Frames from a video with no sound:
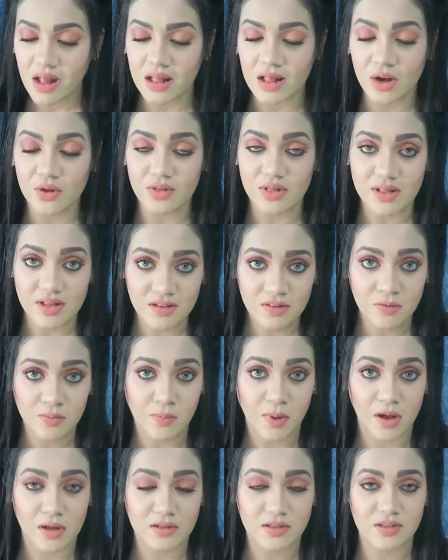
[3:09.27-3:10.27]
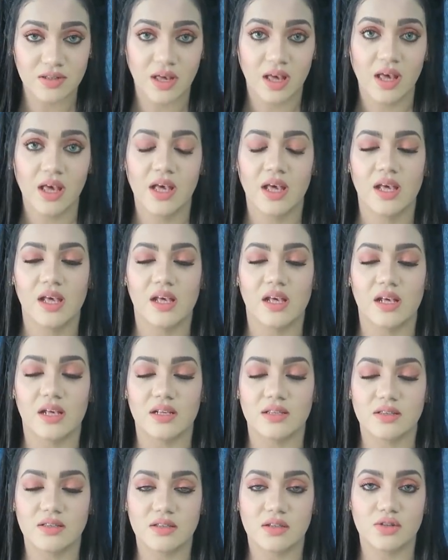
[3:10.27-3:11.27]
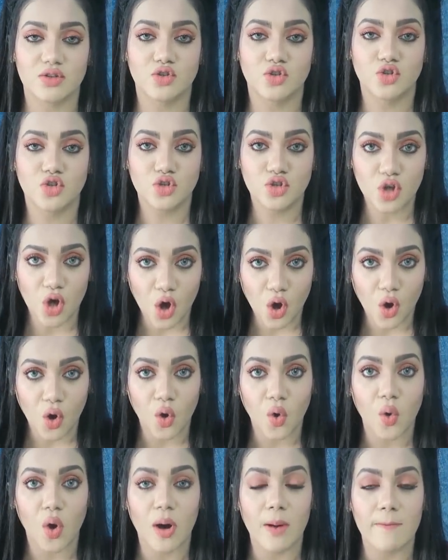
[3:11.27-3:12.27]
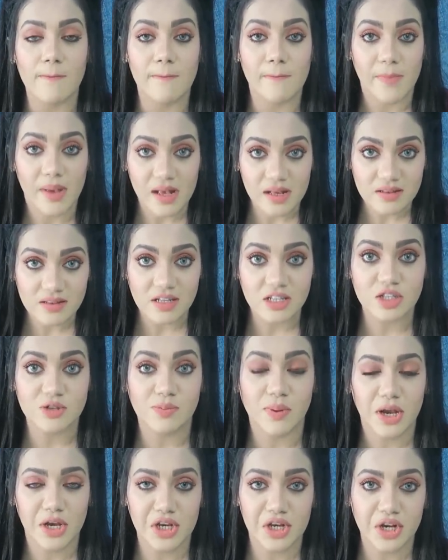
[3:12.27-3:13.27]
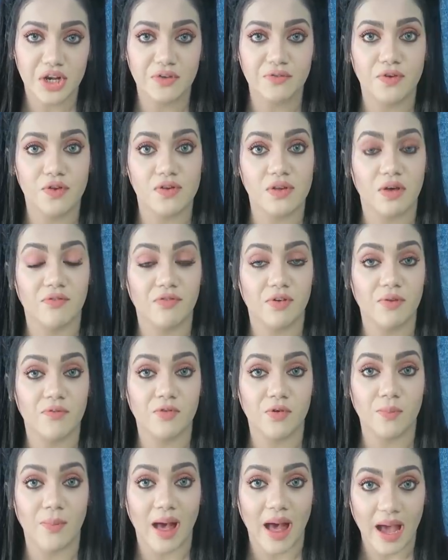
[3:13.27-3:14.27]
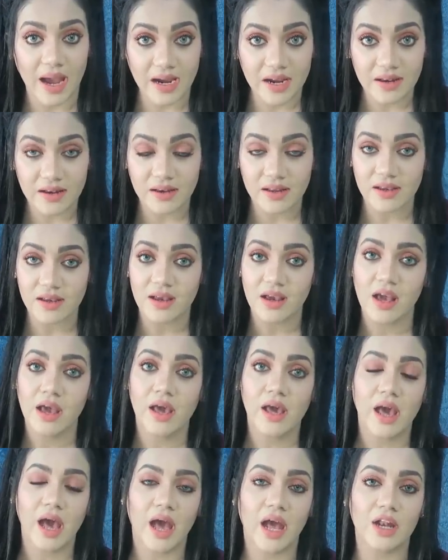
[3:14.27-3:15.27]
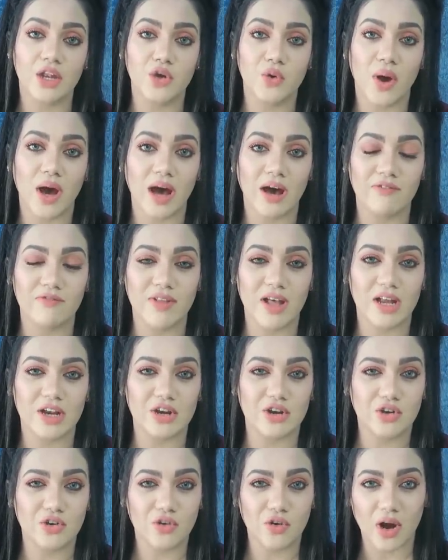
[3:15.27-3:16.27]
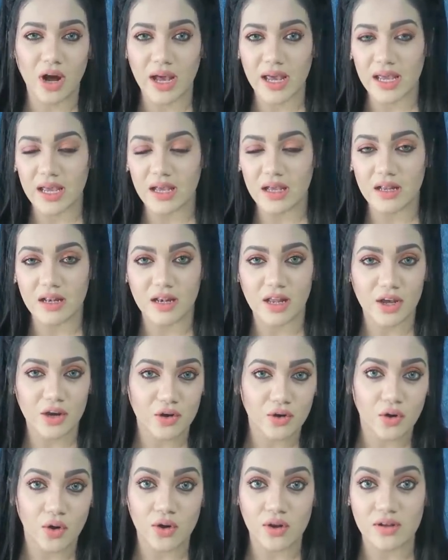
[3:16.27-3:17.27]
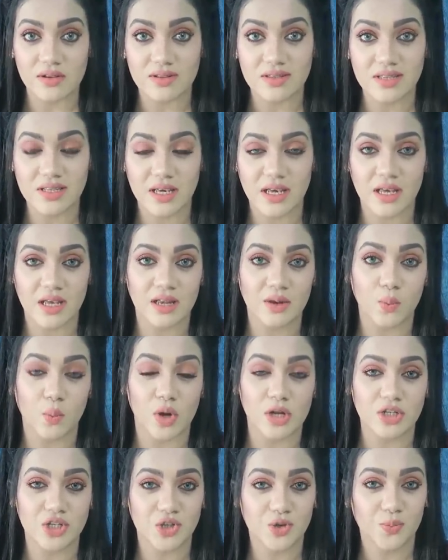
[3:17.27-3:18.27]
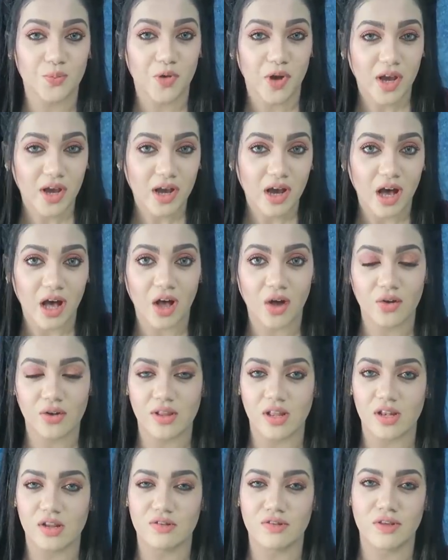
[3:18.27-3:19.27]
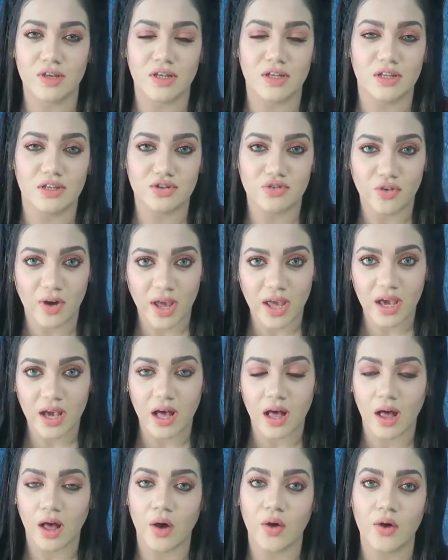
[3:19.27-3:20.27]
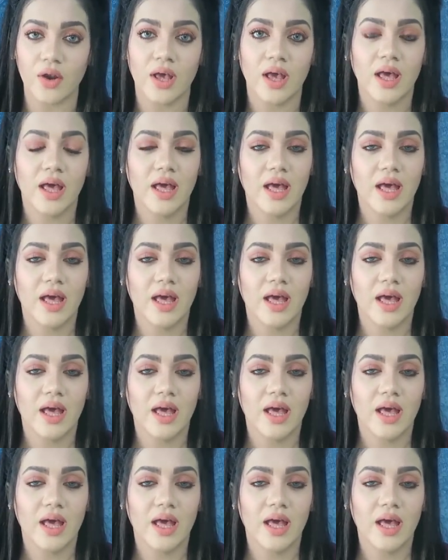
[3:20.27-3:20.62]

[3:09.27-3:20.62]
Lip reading: Now, this mask is so amazing, especially if you're suffering from acne and you have that dry layer on your skin. Once you break out, then your skin is drying out.